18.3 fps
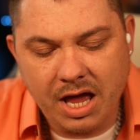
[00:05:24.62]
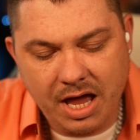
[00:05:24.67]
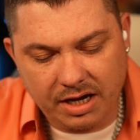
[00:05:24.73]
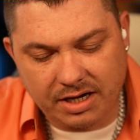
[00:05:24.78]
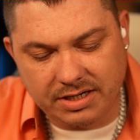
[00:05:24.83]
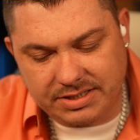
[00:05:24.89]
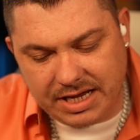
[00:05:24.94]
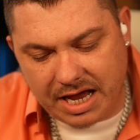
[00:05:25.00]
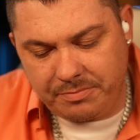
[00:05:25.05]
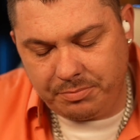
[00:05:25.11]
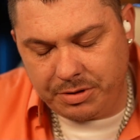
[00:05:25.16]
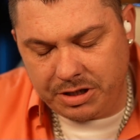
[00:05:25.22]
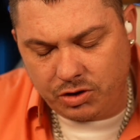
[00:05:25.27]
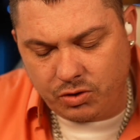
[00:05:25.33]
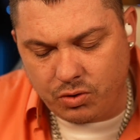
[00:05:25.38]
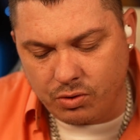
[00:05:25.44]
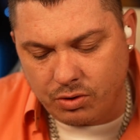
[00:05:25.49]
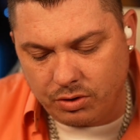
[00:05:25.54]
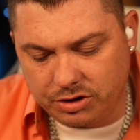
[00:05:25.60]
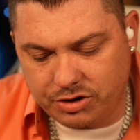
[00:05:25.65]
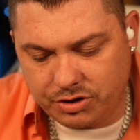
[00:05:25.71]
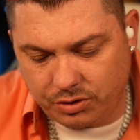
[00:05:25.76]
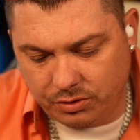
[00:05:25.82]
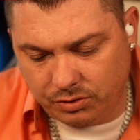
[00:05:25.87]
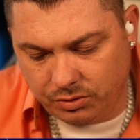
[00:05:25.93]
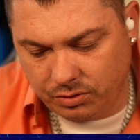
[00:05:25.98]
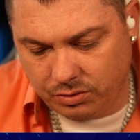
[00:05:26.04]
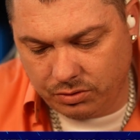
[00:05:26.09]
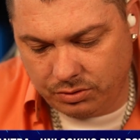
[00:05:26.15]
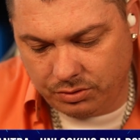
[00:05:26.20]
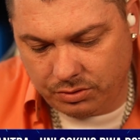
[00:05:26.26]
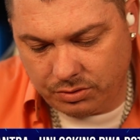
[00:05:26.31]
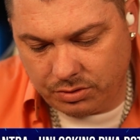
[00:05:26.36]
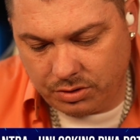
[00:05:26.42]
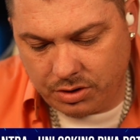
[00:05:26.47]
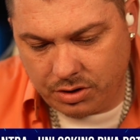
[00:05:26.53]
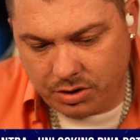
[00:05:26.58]
Because that'd be cool too,
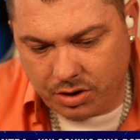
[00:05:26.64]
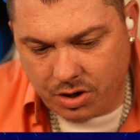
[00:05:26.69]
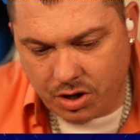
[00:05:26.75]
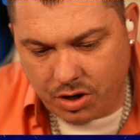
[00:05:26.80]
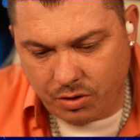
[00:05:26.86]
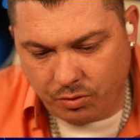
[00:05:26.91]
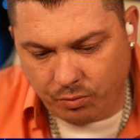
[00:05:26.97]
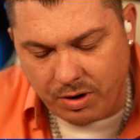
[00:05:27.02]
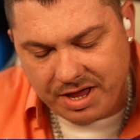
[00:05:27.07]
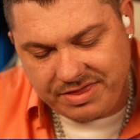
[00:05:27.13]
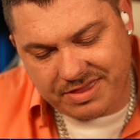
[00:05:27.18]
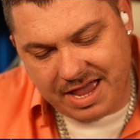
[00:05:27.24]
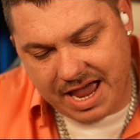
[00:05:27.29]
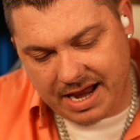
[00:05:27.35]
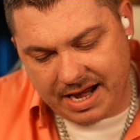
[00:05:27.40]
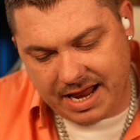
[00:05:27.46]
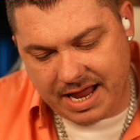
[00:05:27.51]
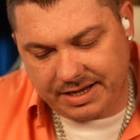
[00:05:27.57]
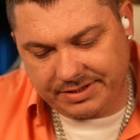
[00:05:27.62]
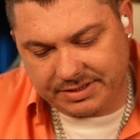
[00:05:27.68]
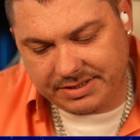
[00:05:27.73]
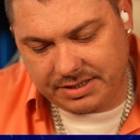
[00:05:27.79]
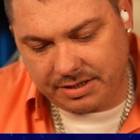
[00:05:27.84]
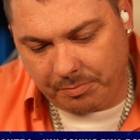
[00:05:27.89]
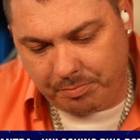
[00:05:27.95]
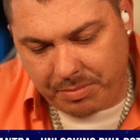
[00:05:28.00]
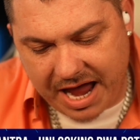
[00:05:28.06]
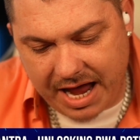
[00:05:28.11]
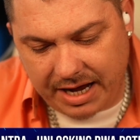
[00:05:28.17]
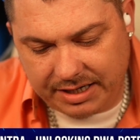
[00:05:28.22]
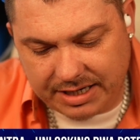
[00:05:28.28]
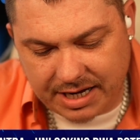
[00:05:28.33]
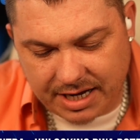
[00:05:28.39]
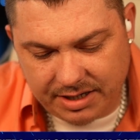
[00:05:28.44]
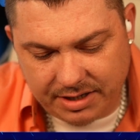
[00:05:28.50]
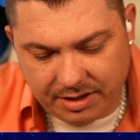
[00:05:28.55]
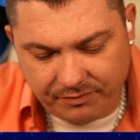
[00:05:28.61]
with that as the back
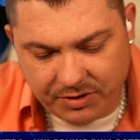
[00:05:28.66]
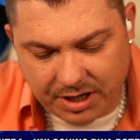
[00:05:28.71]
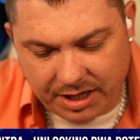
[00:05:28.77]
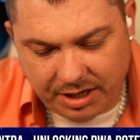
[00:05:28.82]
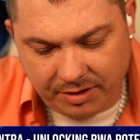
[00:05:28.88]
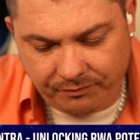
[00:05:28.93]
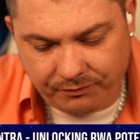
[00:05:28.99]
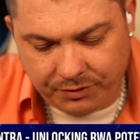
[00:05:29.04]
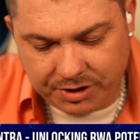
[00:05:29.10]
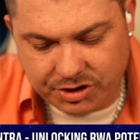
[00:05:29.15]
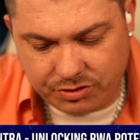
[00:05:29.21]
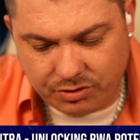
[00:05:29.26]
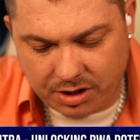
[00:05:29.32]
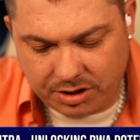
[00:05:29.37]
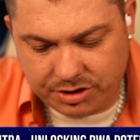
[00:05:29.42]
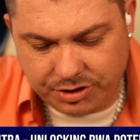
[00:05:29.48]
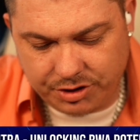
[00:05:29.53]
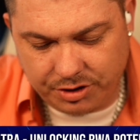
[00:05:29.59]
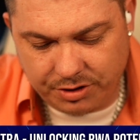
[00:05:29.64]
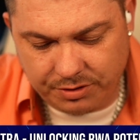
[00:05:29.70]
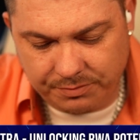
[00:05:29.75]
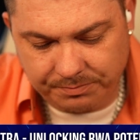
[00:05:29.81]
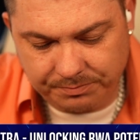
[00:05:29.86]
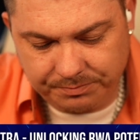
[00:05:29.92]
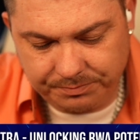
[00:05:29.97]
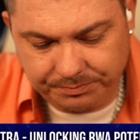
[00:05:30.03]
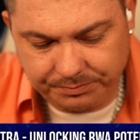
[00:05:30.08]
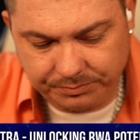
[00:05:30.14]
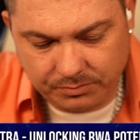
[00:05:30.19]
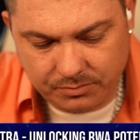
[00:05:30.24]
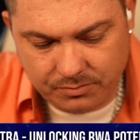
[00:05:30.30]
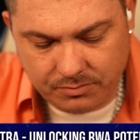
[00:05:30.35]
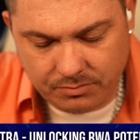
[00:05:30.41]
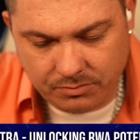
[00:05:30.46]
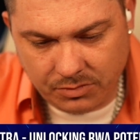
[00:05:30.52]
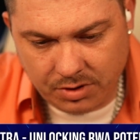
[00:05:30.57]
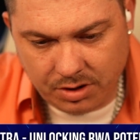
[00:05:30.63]
end of the infrastructure,
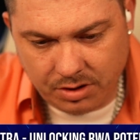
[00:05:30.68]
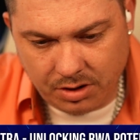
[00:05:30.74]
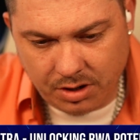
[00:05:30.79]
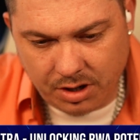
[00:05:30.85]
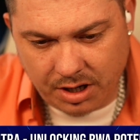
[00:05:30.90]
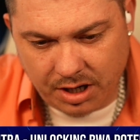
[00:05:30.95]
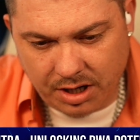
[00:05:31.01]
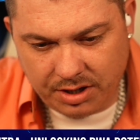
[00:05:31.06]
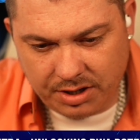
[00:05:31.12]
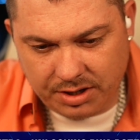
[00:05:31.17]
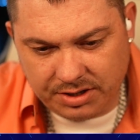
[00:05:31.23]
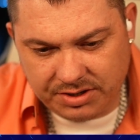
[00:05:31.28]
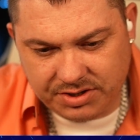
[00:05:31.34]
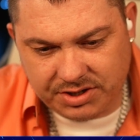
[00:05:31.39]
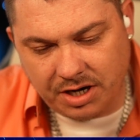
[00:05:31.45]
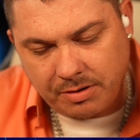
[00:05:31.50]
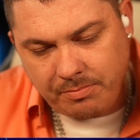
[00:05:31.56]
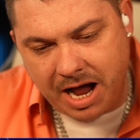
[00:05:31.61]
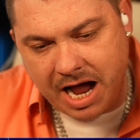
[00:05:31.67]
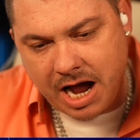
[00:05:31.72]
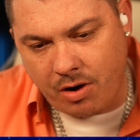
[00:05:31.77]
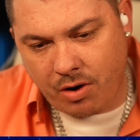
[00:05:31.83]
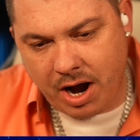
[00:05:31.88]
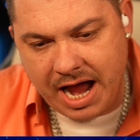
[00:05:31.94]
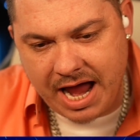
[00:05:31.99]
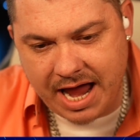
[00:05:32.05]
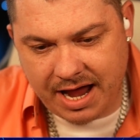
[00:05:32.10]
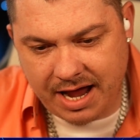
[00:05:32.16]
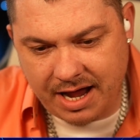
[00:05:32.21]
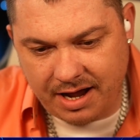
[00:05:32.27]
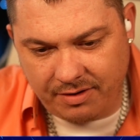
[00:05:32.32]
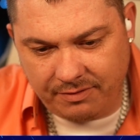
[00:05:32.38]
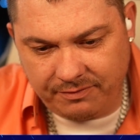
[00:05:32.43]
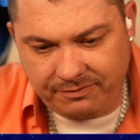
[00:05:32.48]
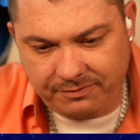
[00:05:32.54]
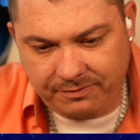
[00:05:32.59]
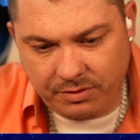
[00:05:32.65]
somehow
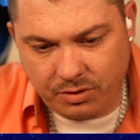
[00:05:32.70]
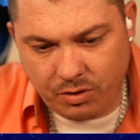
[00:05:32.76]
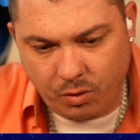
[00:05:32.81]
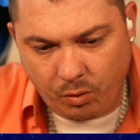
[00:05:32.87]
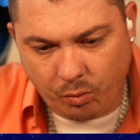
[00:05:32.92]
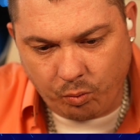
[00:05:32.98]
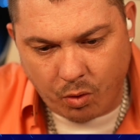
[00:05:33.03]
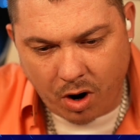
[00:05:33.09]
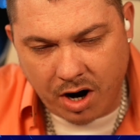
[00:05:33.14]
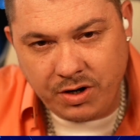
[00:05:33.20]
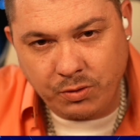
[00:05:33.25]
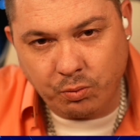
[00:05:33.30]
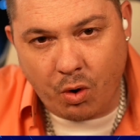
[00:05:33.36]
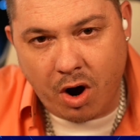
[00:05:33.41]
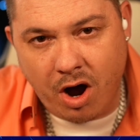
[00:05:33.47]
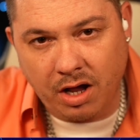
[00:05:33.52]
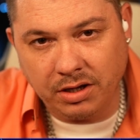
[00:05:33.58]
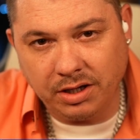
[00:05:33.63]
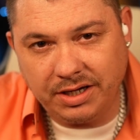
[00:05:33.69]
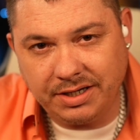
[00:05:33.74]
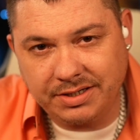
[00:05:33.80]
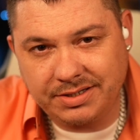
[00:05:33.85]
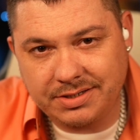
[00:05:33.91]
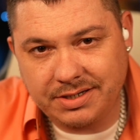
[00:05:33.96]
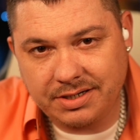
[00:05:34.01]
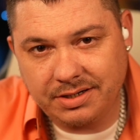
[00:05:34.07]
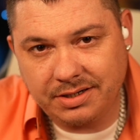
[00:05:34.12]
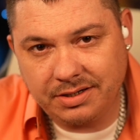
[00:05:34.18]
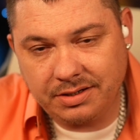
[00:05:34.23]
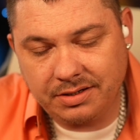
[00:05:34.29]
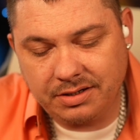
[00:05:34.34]
have one wallet